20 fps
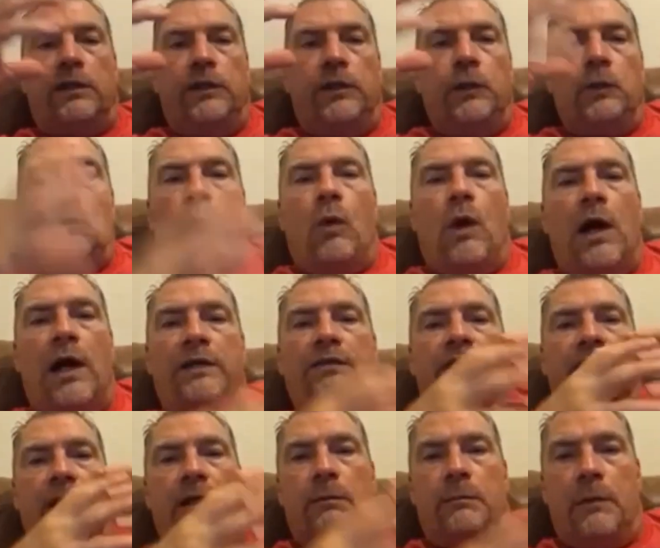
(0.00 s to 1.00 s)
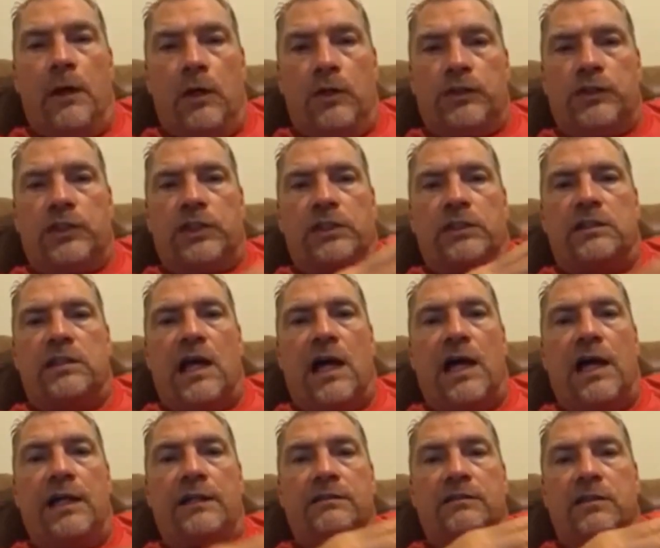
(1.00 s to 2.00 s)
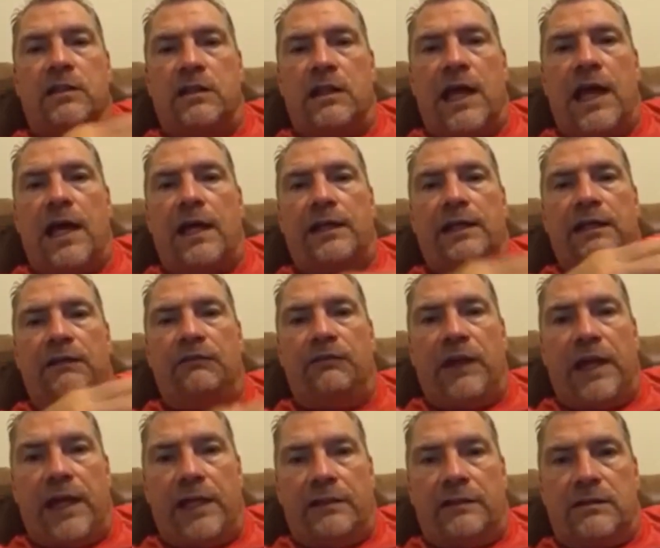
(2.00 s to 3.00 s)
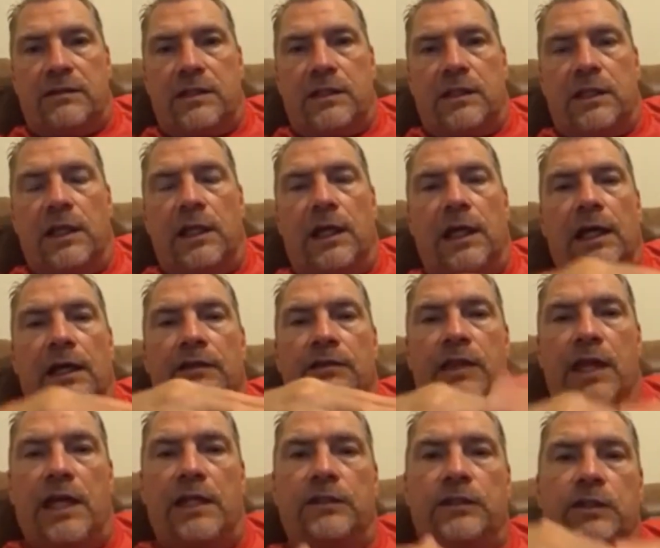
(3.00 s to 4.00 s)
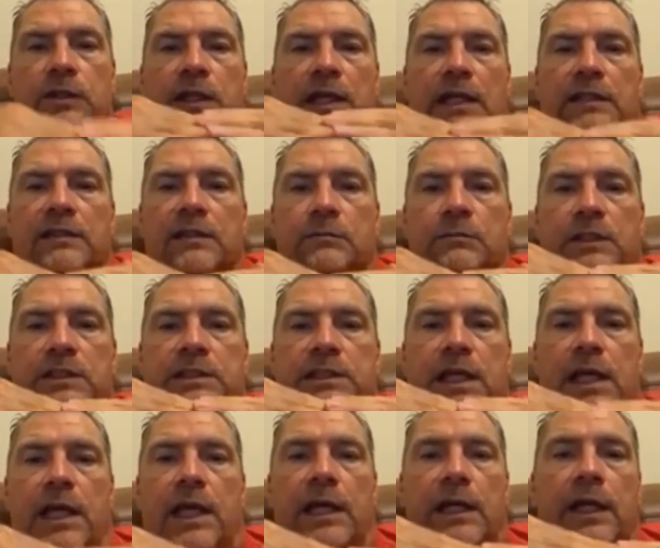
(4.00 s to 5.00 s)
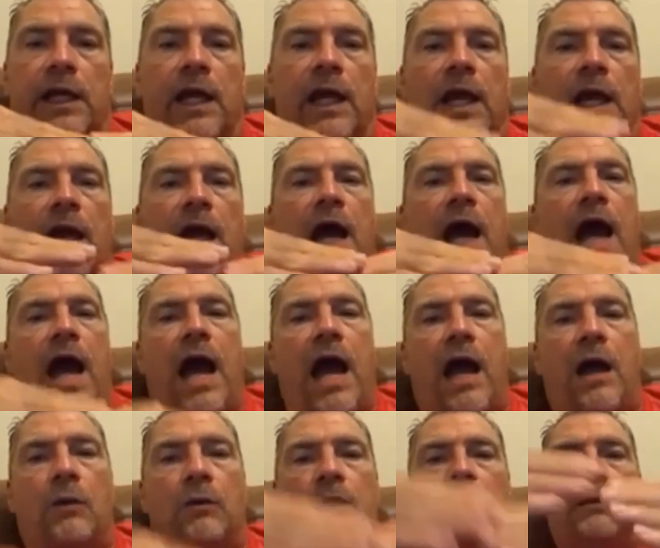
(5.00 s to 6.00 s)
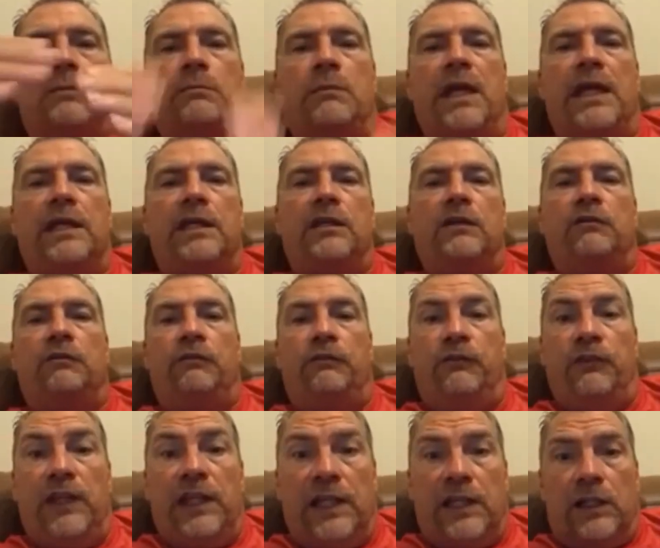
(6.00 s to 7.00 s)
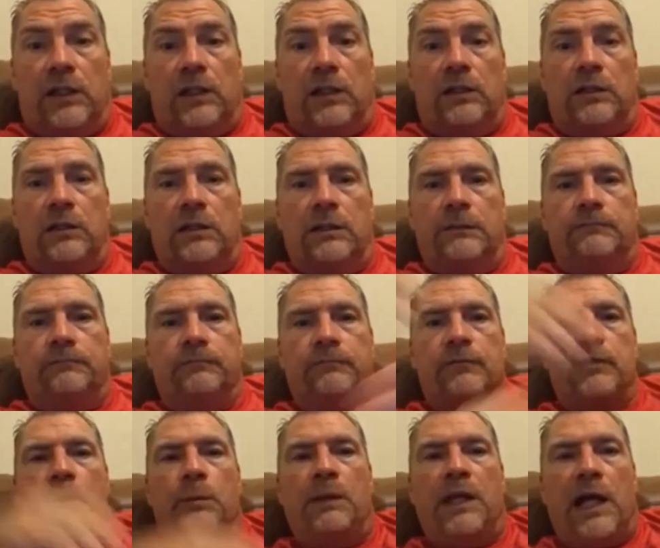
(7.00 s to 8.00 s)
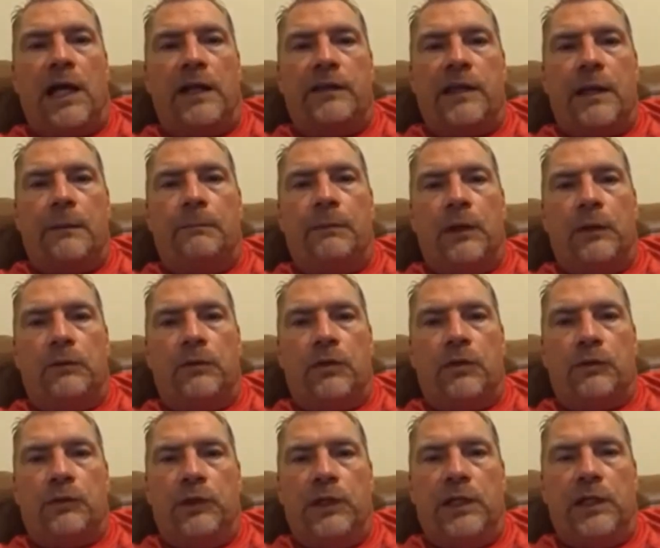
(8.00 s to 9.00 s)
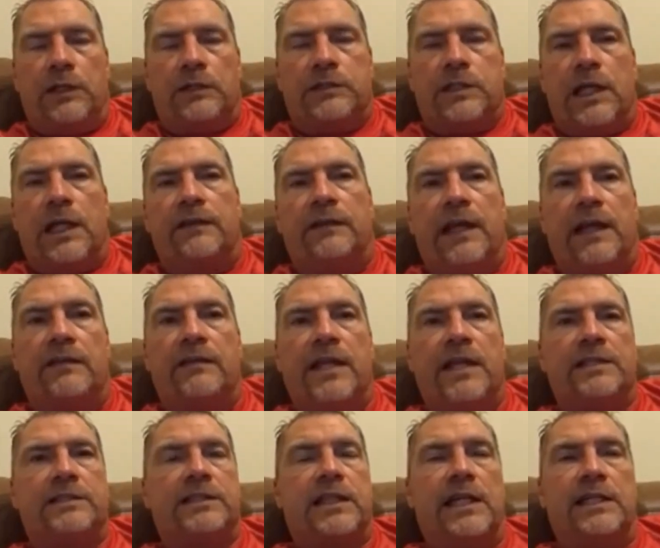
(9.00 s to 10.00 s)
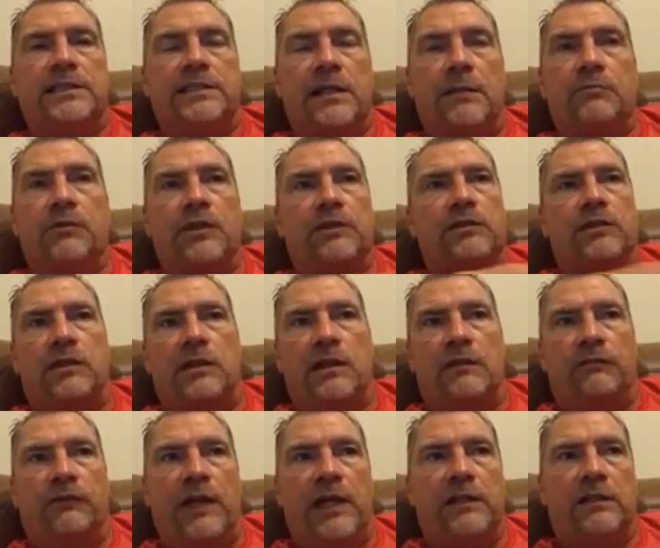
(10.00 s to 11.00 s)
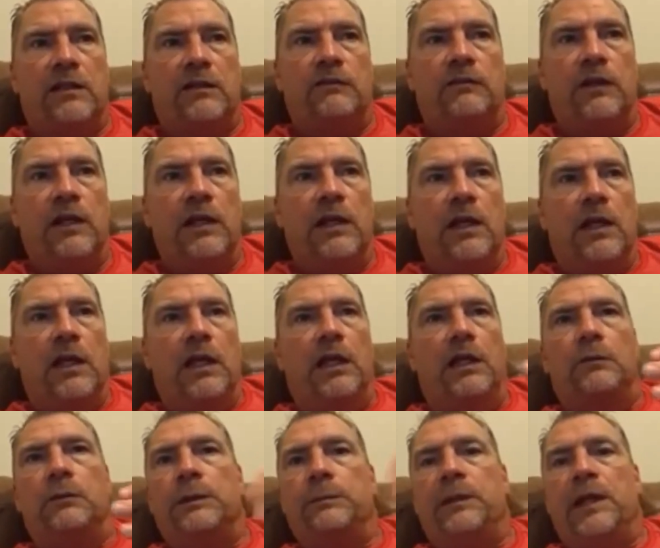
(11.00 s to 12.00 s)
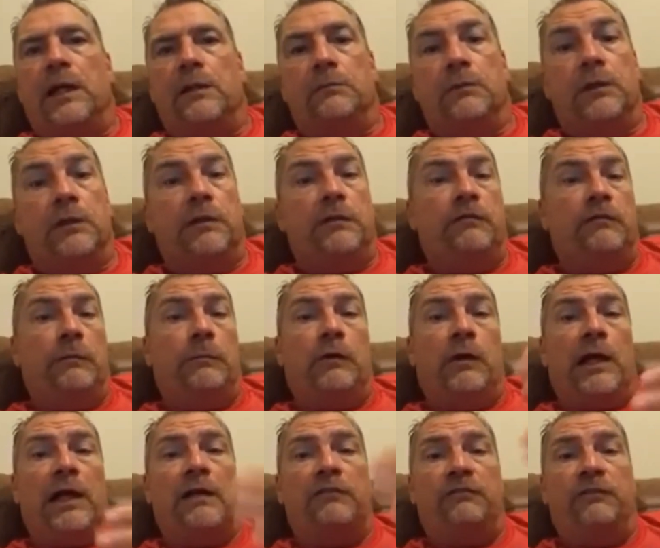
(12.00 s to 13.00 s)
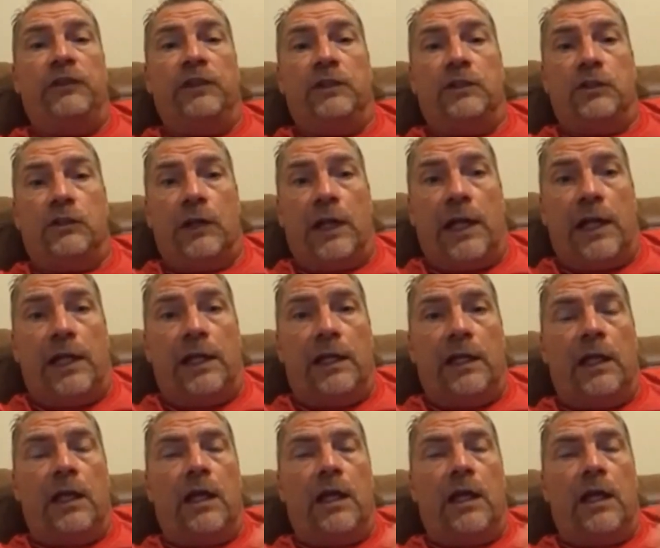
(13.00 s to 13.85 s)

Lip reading: You want the emotion tied to that event. And then you get them to say, how would it make you feel to be on that boat in 3 years? And then they say something to the effect of, it would be unbelievable. I feel great.